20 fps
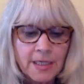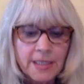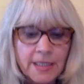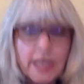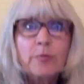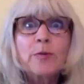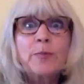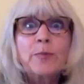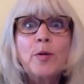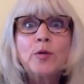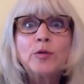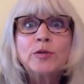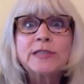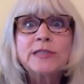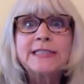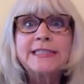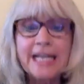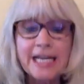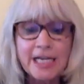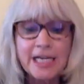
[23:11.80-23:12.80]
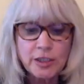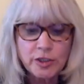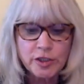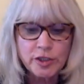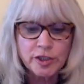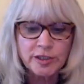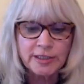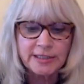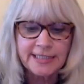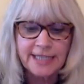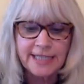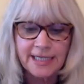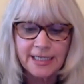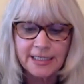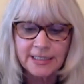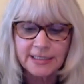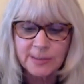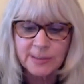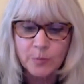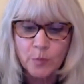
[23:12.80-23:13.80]
They would post danger
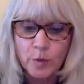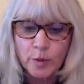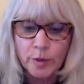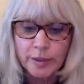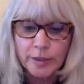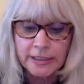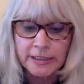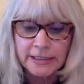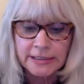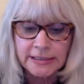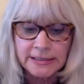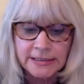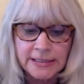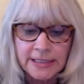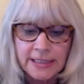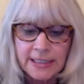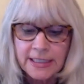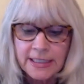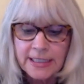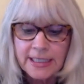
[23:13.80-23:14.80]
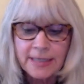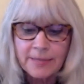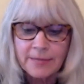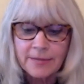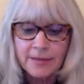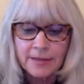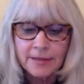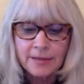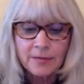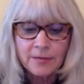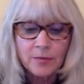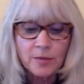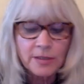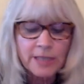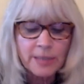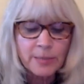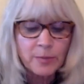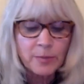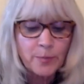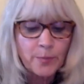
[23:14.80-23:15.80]
signs warning that
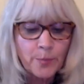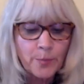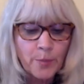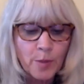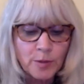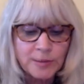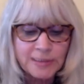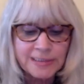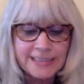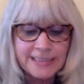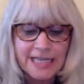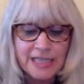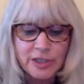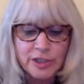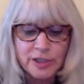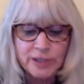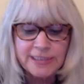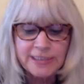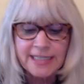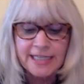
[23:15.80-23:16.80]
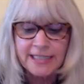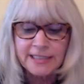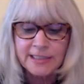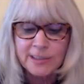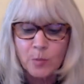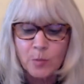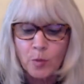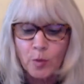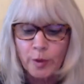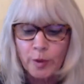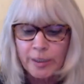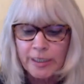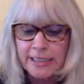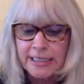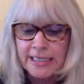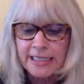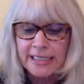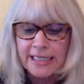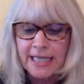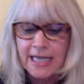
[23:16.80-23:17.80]
they would post danger signs
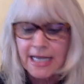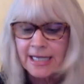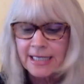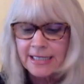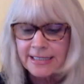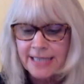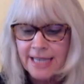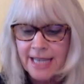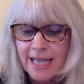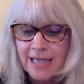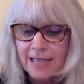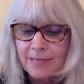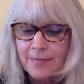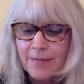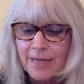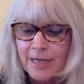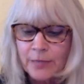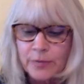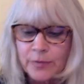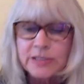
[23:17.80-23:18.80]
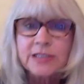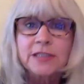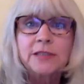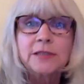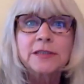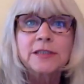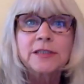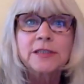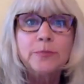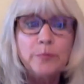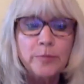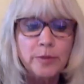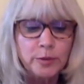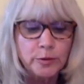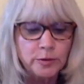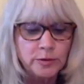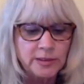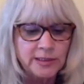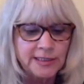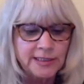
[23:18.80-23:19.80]
warning that contact might result in
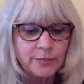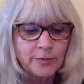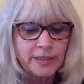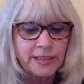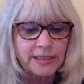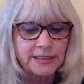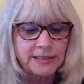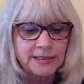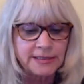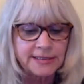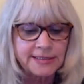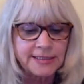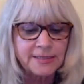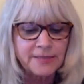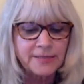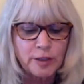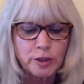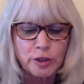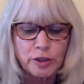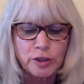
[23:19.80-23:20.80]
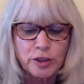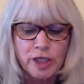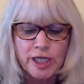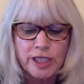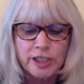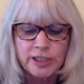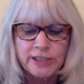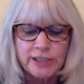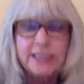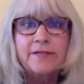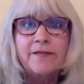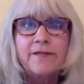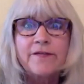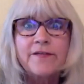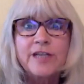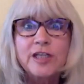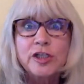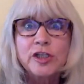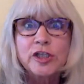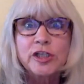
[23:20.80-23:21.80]
mood swings, severe changes in
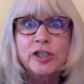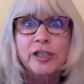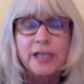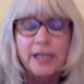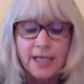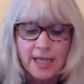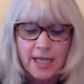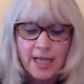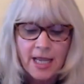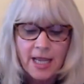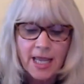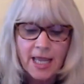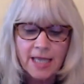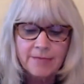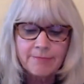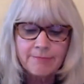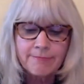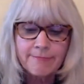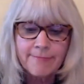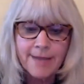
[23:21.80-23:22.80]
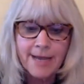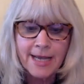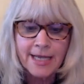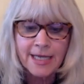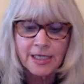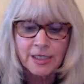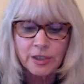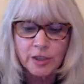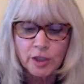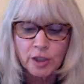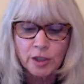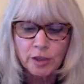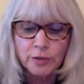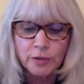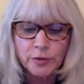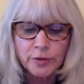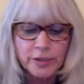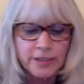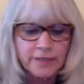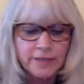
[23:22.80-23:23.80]
vision, and mind
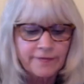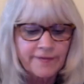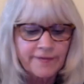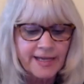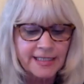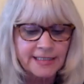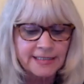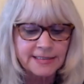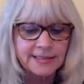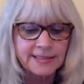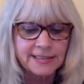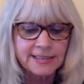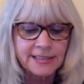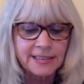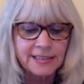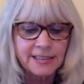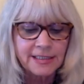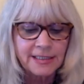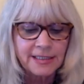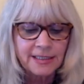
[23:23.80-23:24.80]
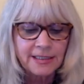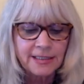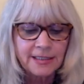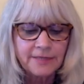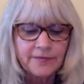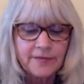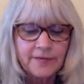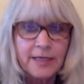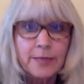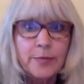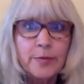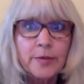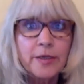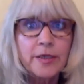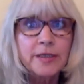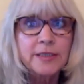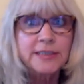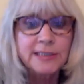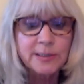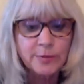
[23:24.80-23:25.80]
altering effects. If
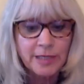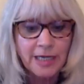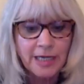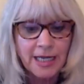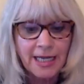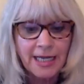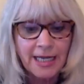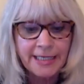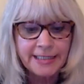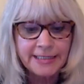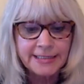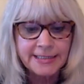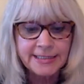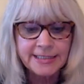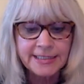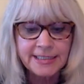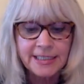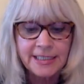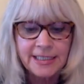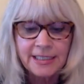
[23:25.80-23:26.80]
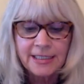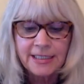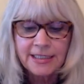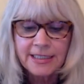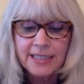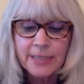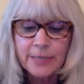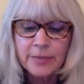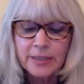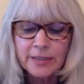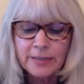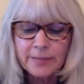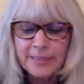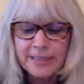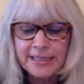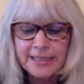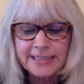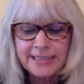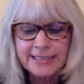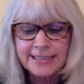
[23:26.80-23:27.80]
librarians were honest, they would
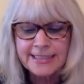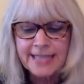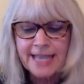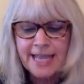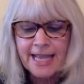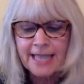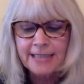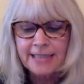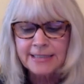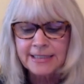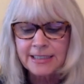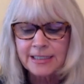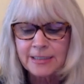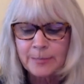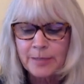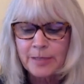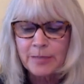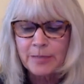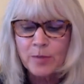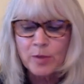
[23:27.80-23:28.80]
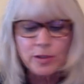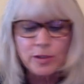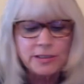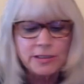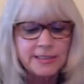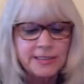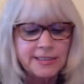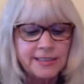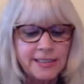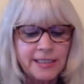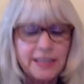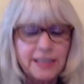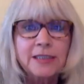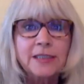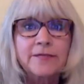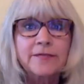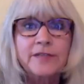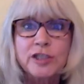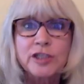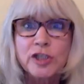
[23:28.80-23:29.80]
admit the stacks can be more
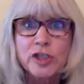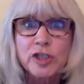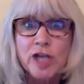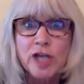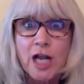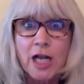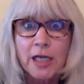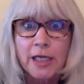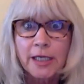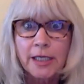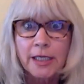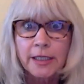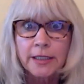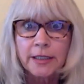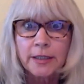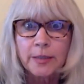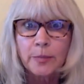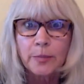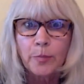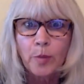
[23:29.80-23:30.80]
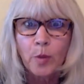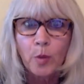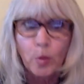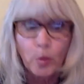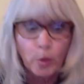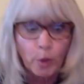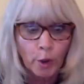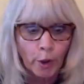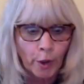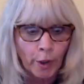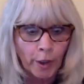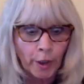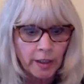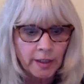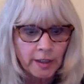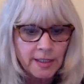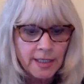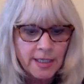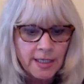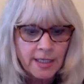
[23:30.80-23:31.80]
seductive and shocking than porn.
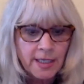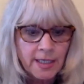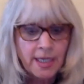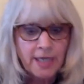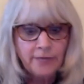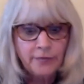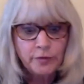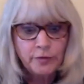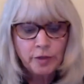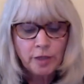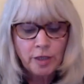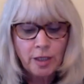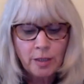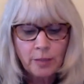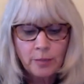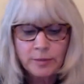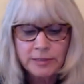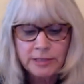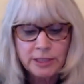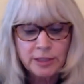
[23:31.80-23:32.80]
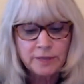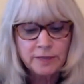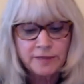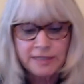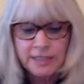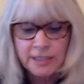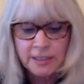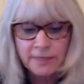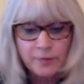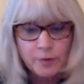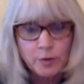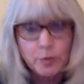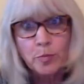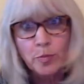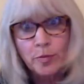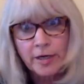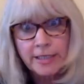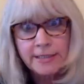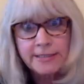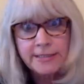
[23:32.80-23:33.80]
After all, once you've seen a few
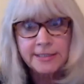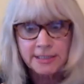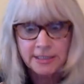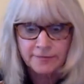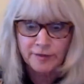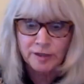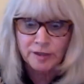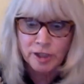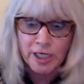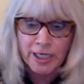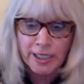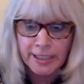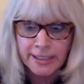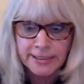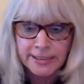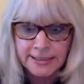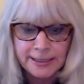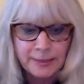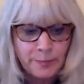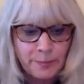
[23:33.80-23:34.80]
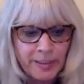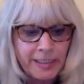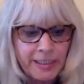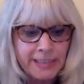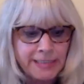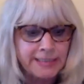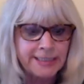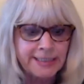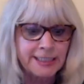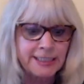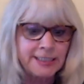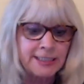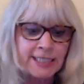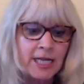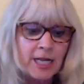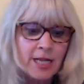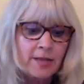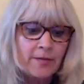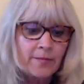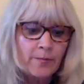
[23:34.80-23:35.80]
breasts, vaginas, and penises,
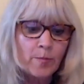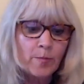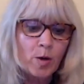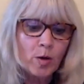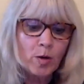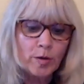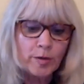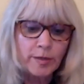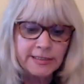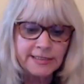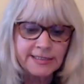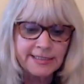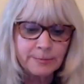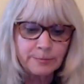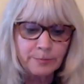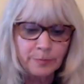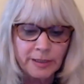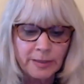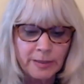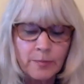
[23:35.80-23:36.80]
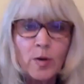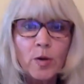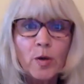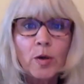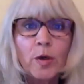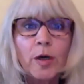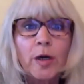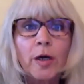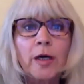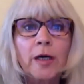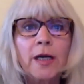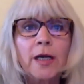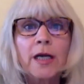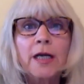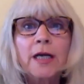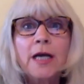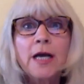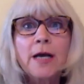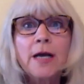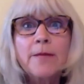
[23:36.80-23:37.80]
more is simply more,
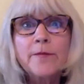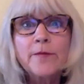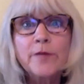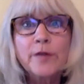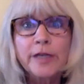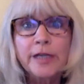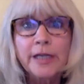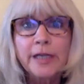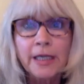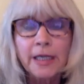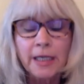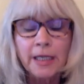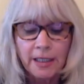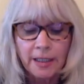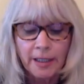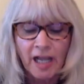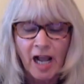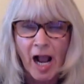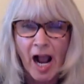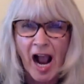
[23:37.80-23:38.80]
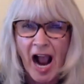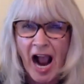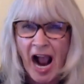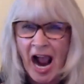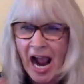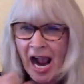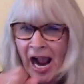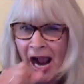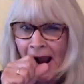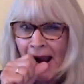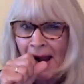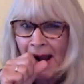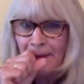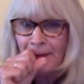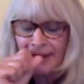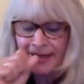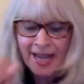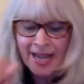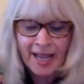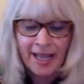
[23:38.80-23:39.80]
a comforting ugh,
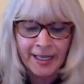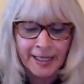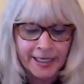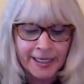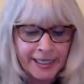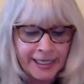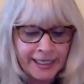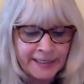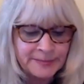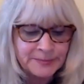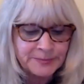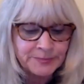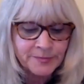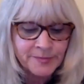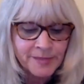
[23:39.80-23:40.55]
banality.